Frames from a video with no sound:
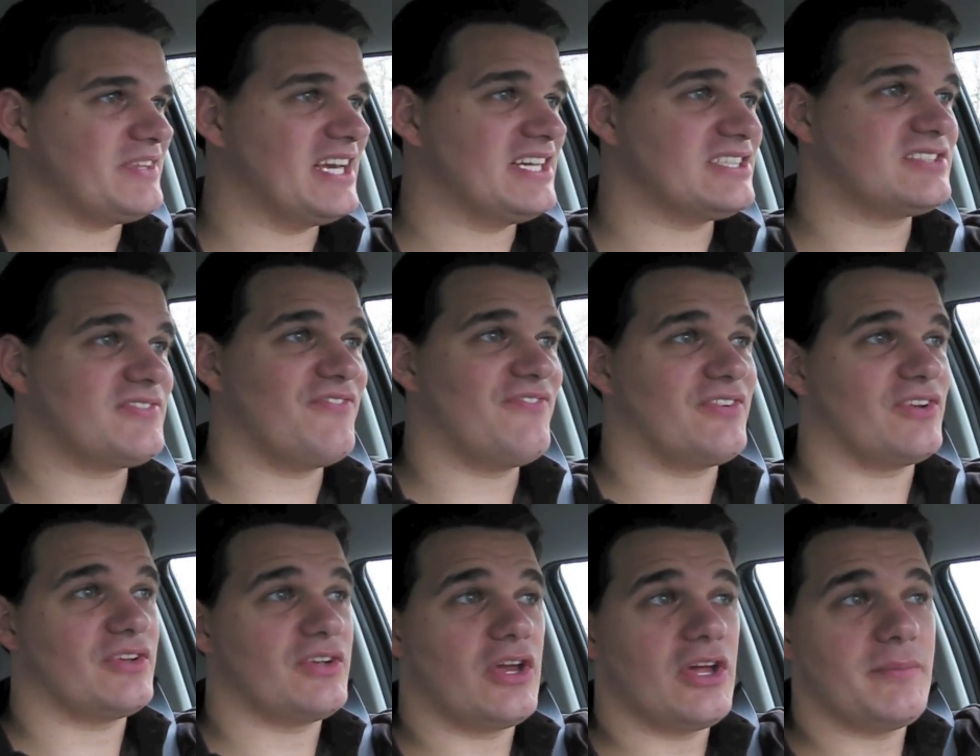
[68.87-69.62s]
it's
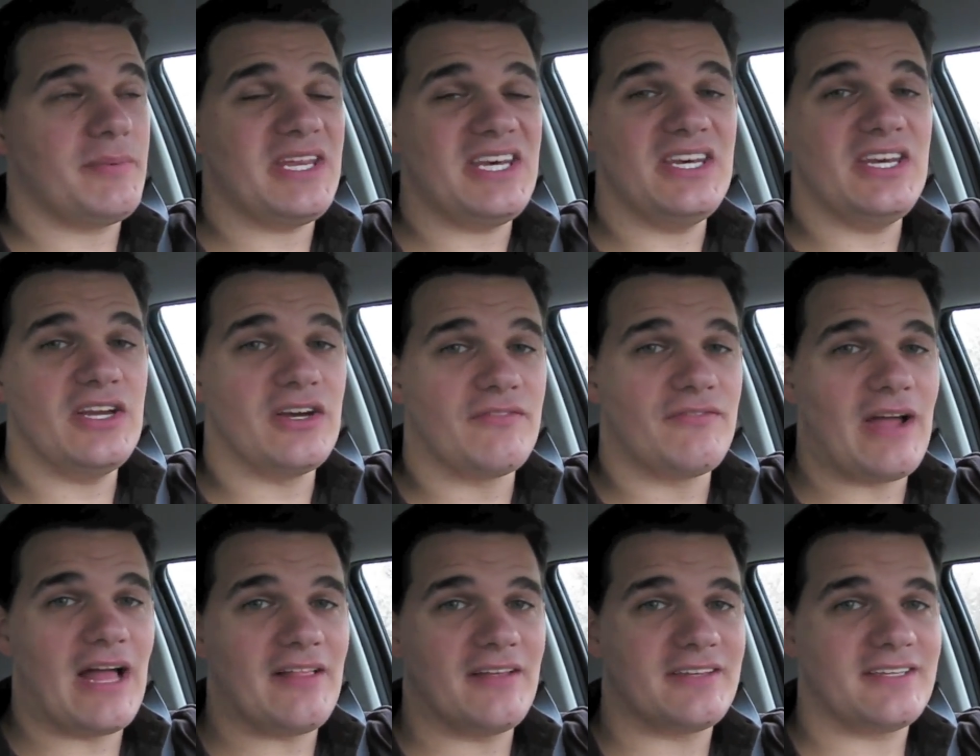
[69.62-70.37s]
going to be near
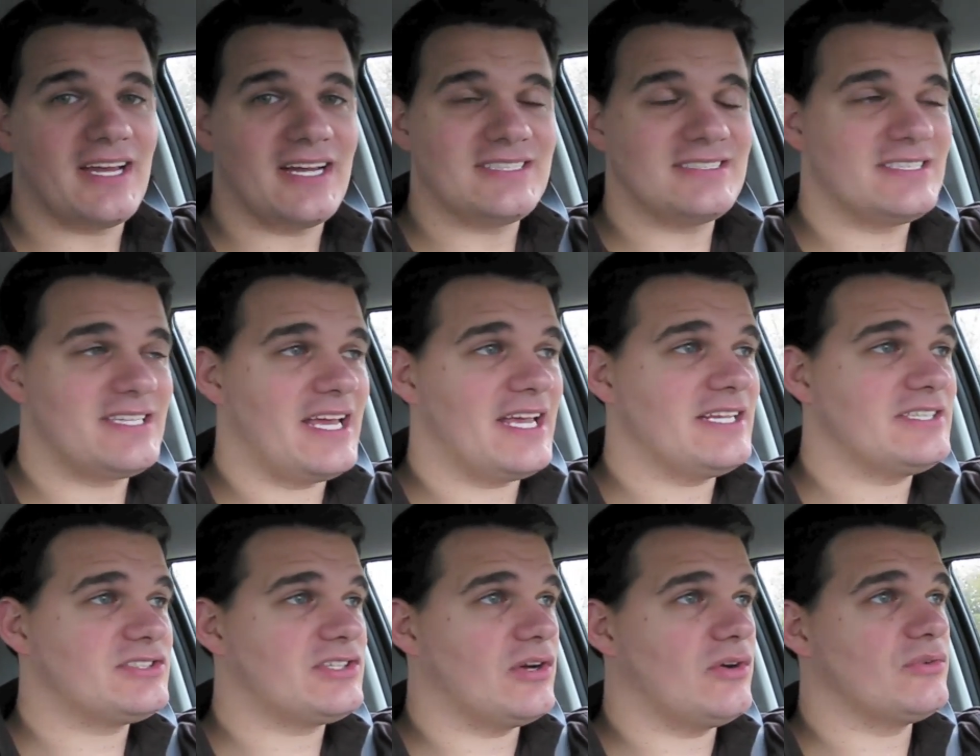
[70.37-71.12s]
Valentine's
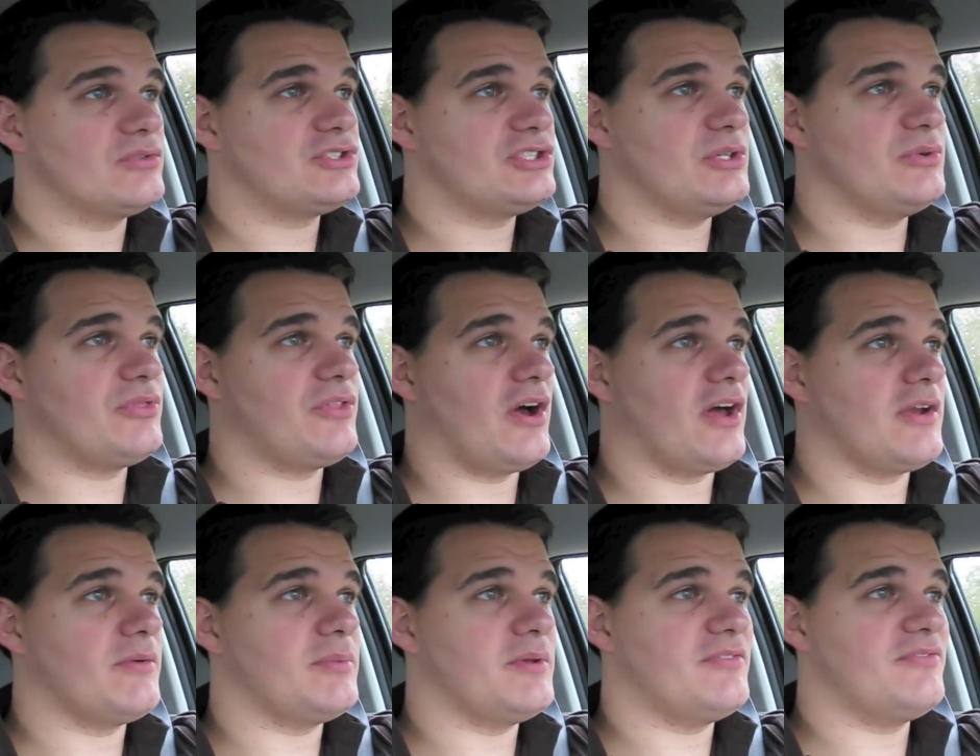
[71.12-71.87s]
Day, so she
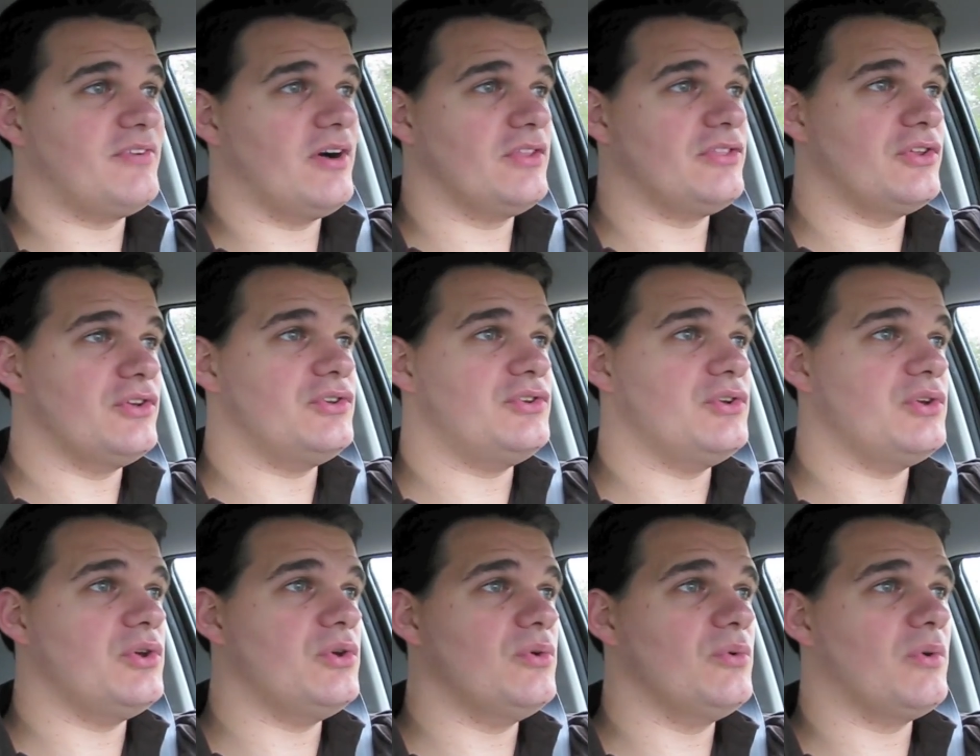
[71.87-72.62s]
thought it would be fun to
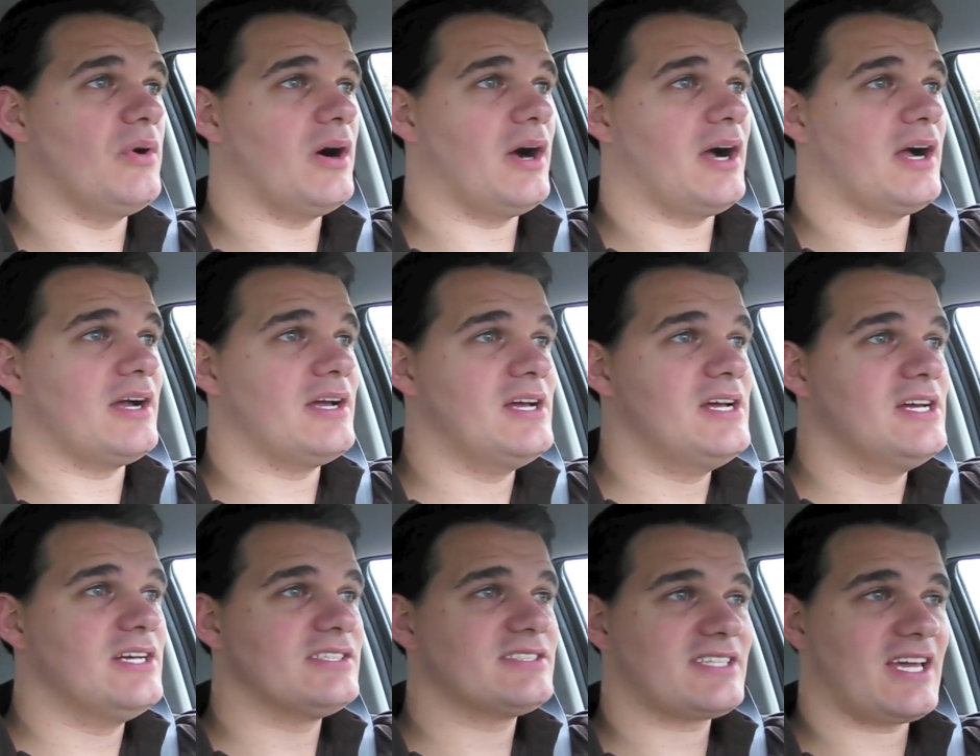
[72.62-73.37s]
do
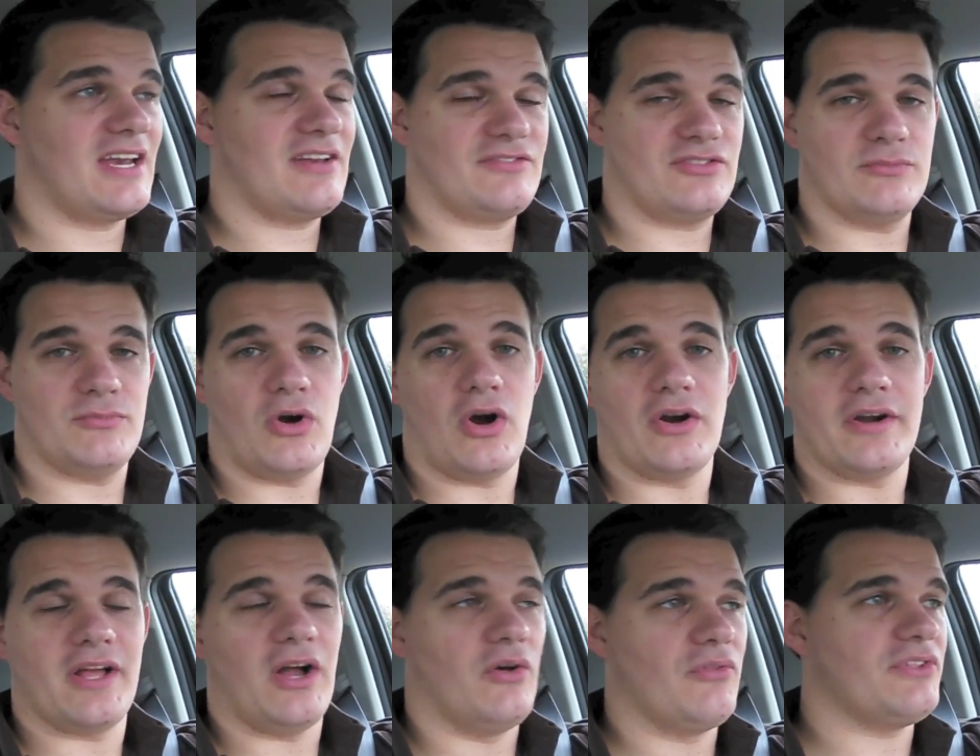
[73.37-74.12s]
uh, kind of some
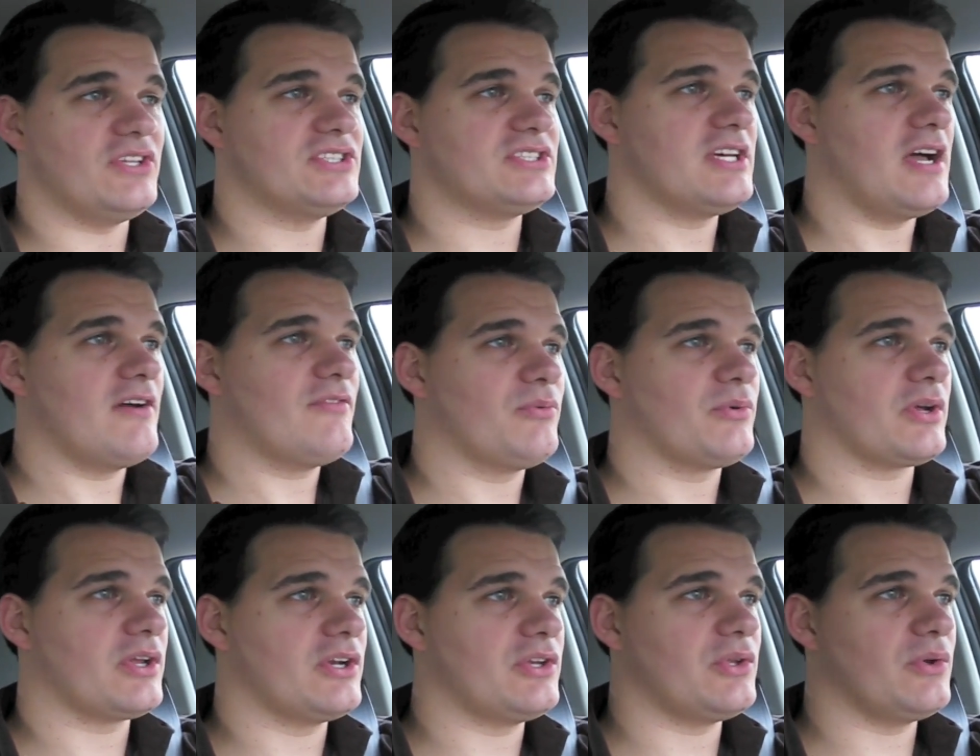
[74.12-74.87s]
heart-healthy stuff.
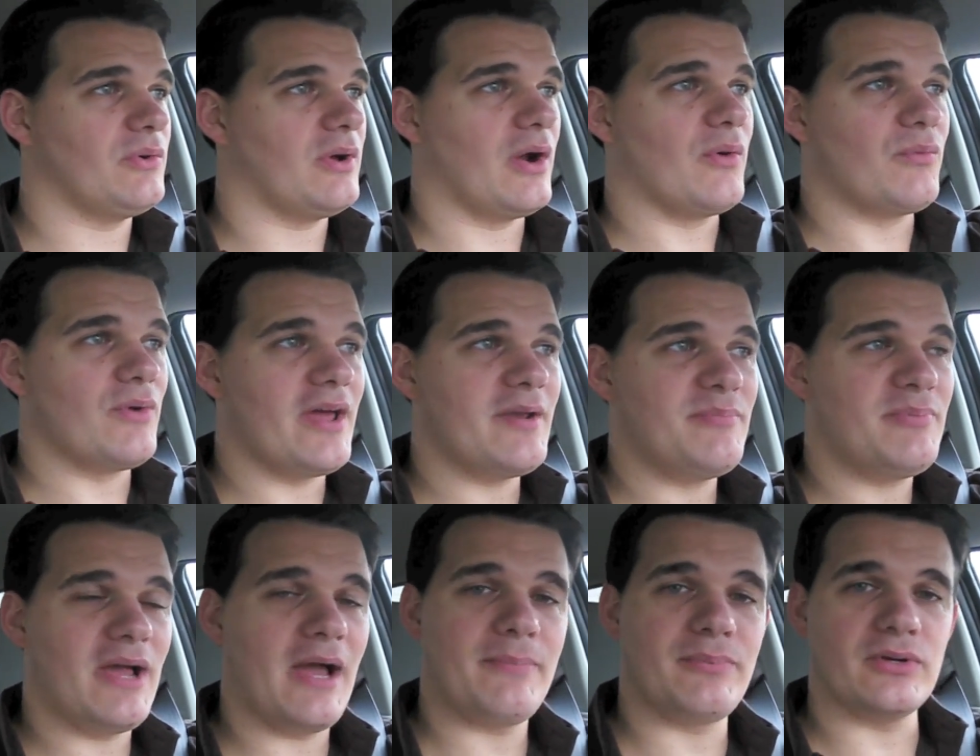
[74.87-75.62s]
We're going to do a
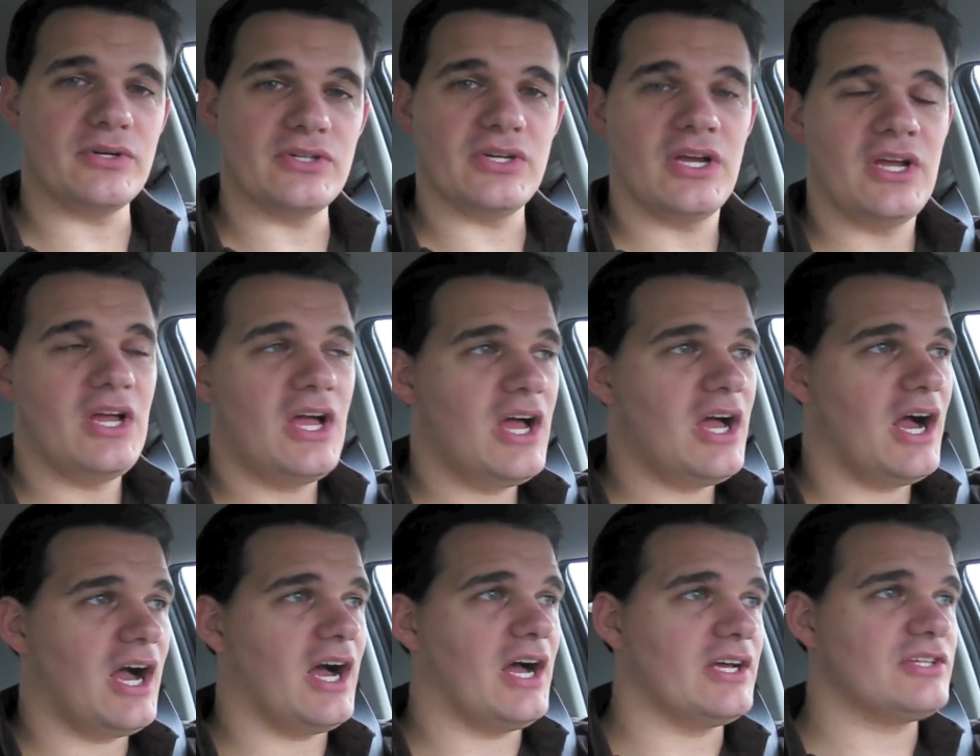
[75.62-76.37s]
red pepper
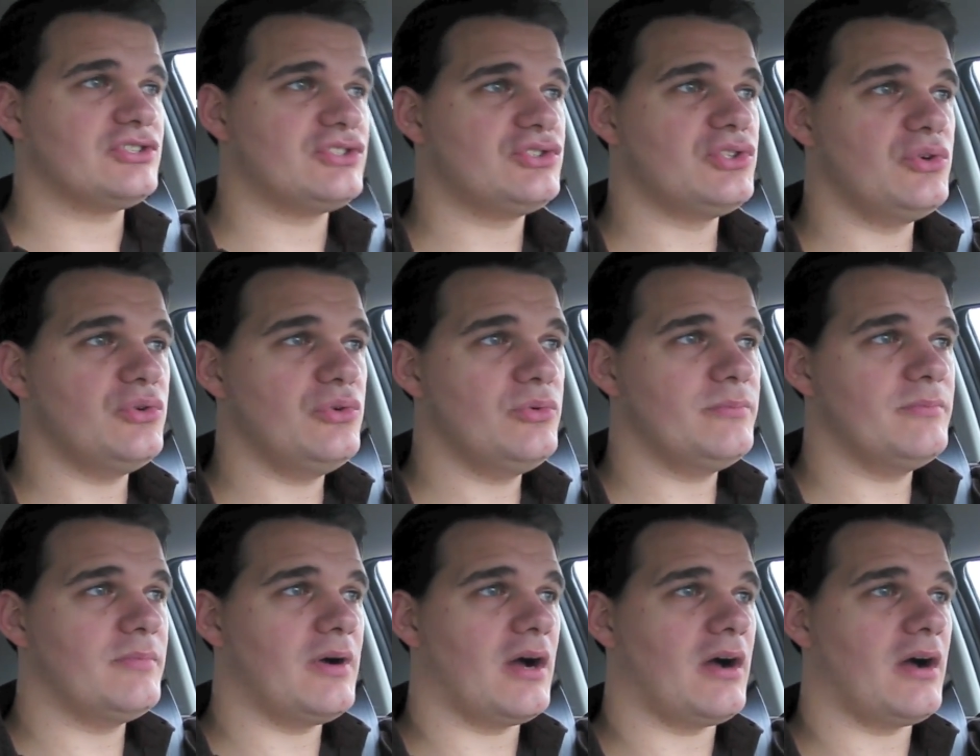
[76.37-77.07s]
uh, soup